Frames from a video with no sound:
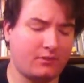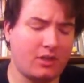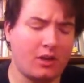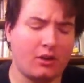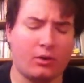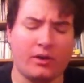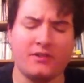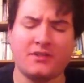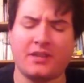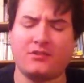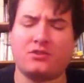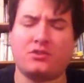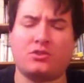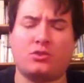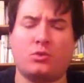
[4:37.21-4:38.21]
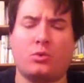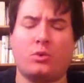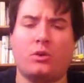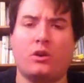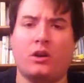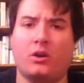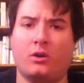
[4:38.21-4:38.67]
Chris has a
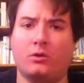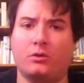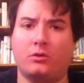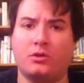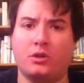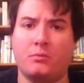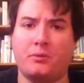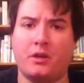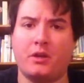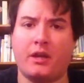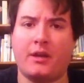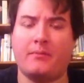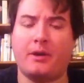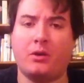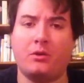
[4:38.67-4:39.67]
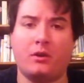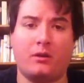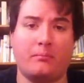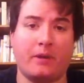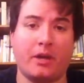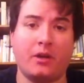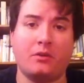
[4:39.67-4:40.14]
store called Nerdtopia, and
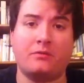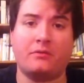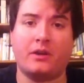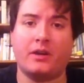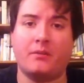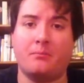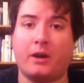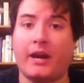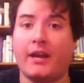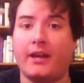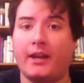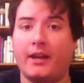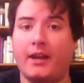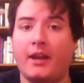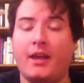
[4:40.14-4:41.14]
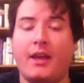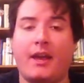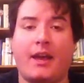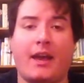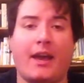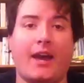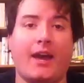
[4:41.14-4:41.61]
my other friend Brandon
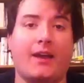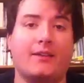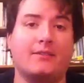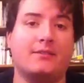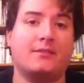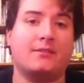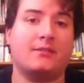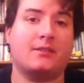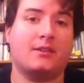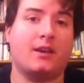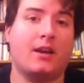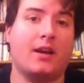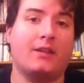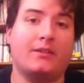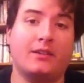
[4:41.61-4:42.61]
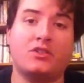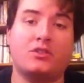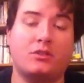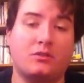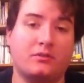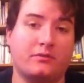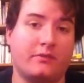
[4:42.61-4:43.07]
has
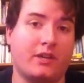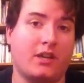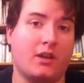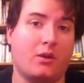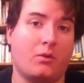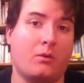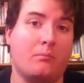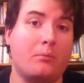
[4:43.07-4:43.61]
Dixter's Video.